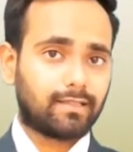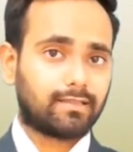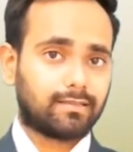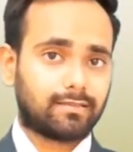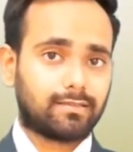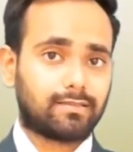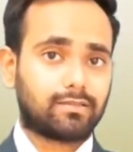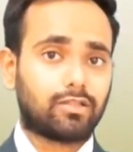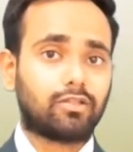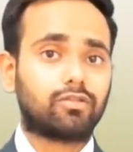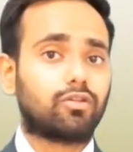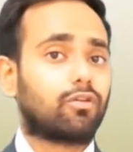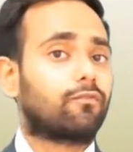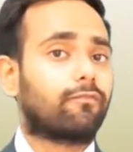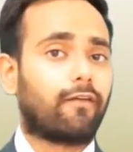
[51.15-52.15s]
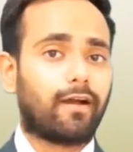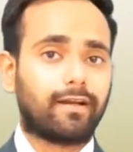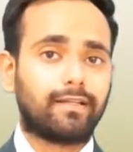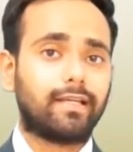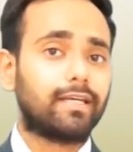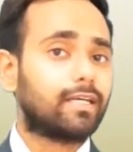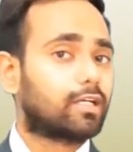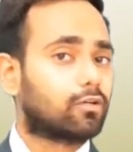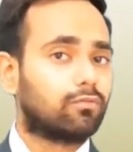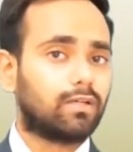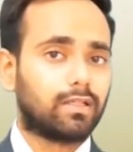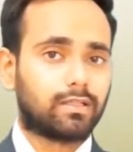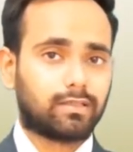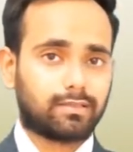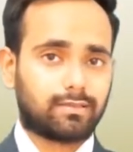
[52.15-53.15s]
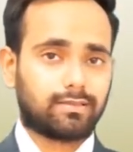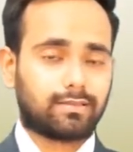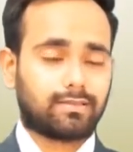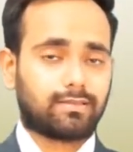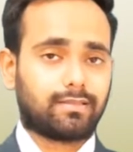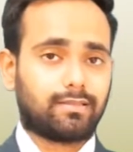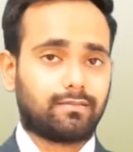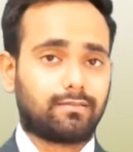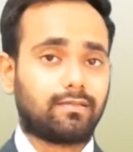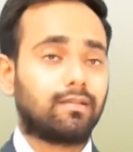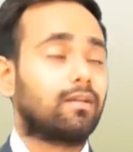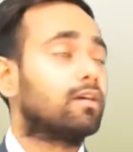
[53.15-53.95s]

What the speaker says: resistance or find the equivalent resistance.